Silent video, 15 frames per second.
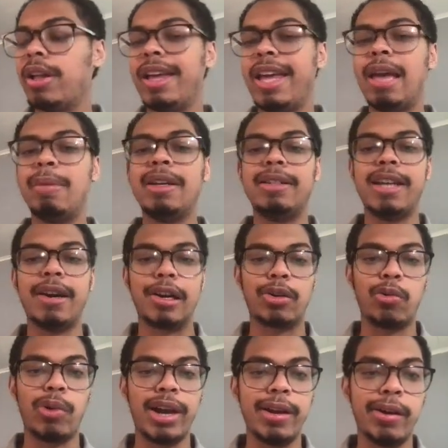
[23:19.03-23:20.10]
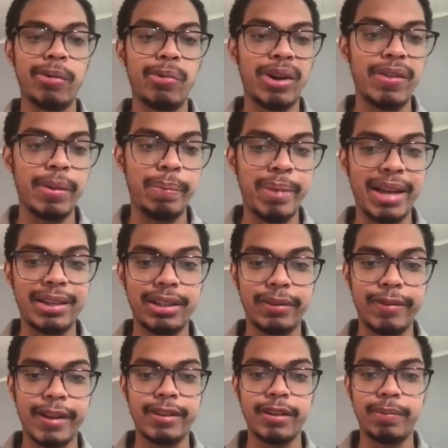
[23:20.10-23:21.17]
him and Derrick White are one of the best
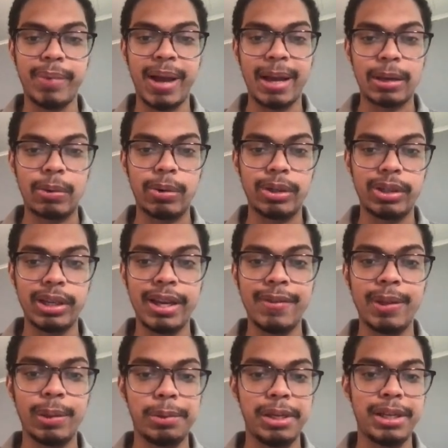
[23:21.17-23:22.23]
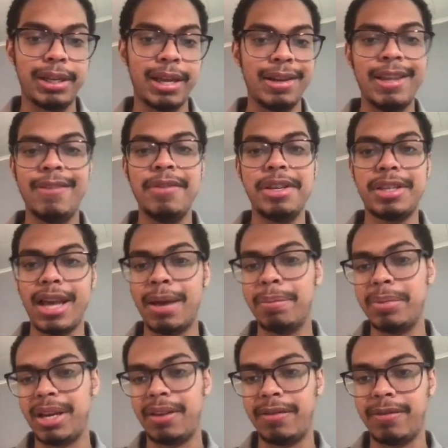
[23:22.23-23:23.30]
defensive backcourts in the league and in these
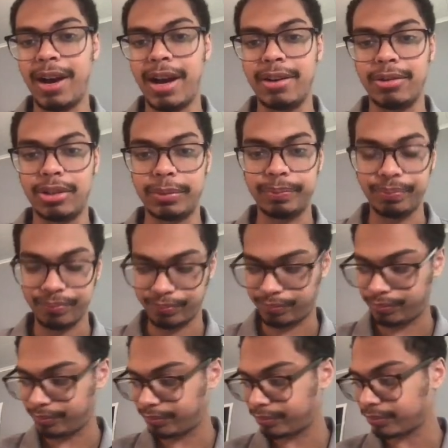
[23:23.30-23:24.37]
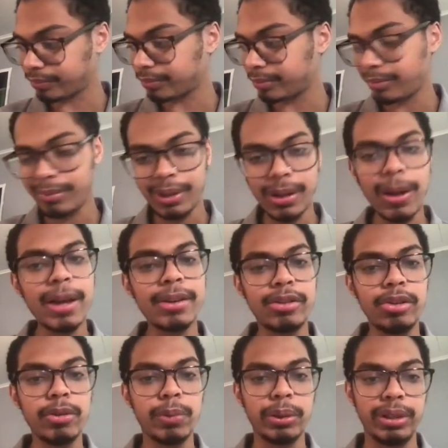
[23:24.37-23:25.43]
NBA Finals. I
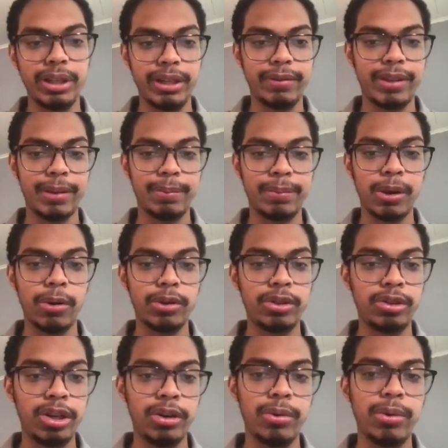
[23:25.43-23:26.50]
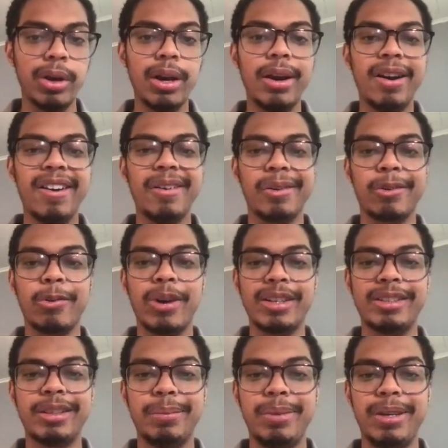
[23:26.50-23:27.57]
do believe that those two are going
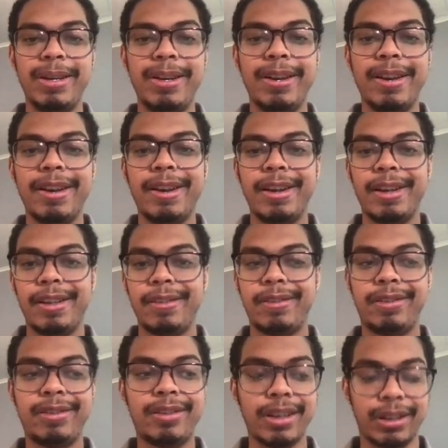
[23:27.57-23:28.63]
to be the